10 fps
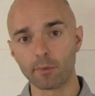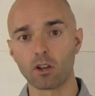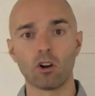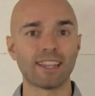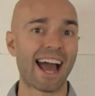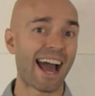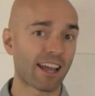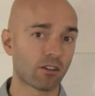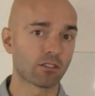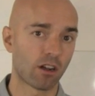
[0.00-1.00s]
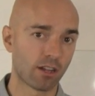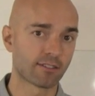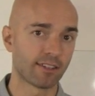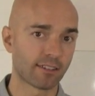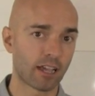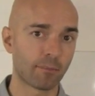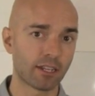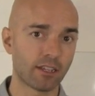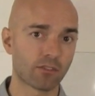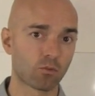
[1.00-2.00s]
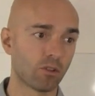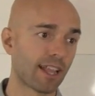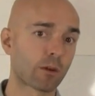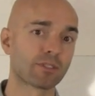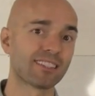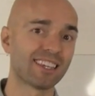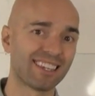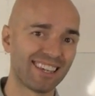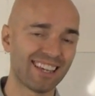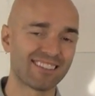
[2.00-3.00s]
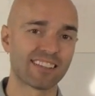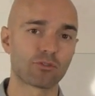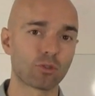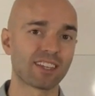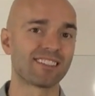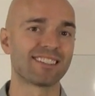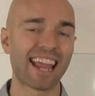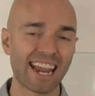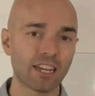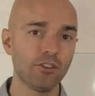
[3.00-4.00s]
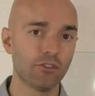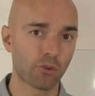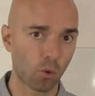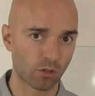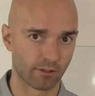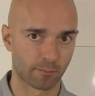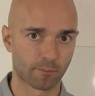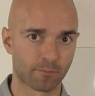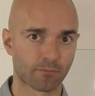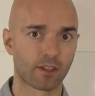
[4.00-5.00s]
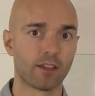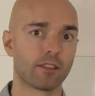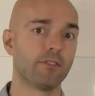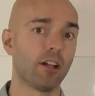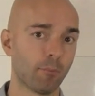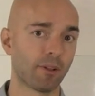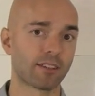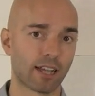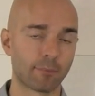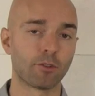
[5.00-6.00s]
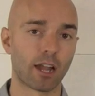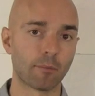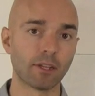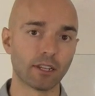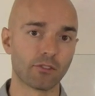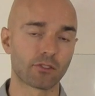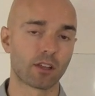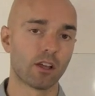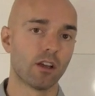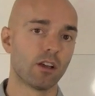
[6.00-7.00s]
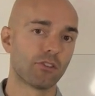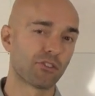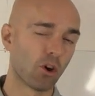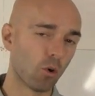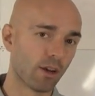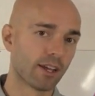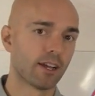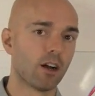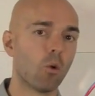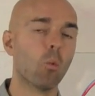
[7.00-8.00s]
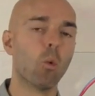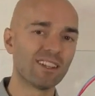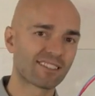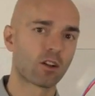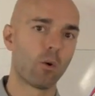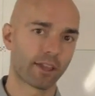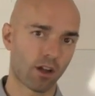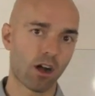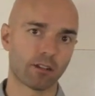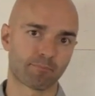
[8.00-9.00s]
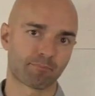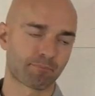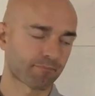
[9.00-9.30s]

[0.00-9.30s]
to be called adult onset diabetes, well, now we're seeing kids as early as 10 years old developing type 2 diabetes. So what's going on?